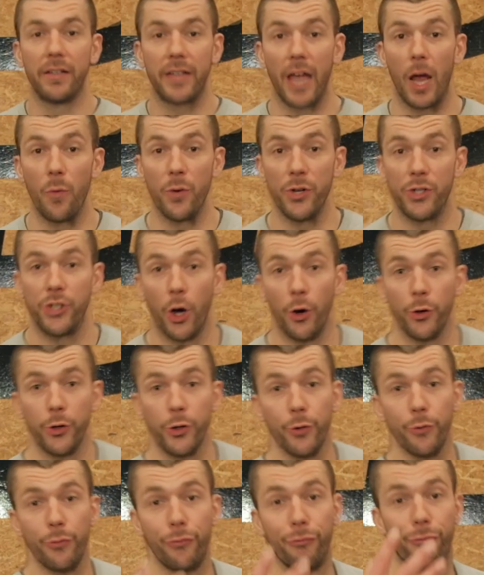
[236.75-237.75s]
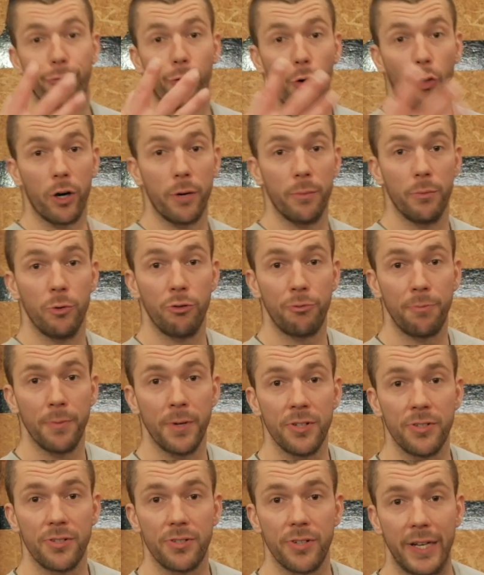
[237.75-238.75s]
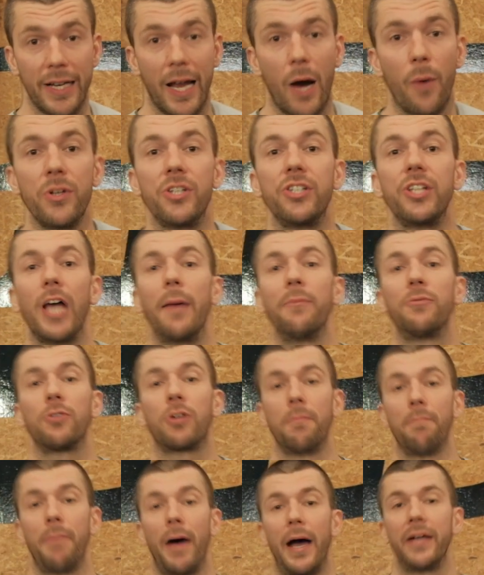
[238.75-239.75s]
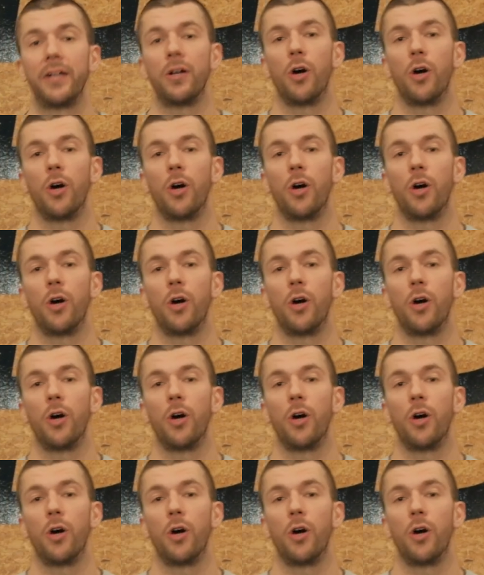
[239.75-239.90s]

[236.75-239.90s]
Okay, we showed you four movements, and now it's time to combine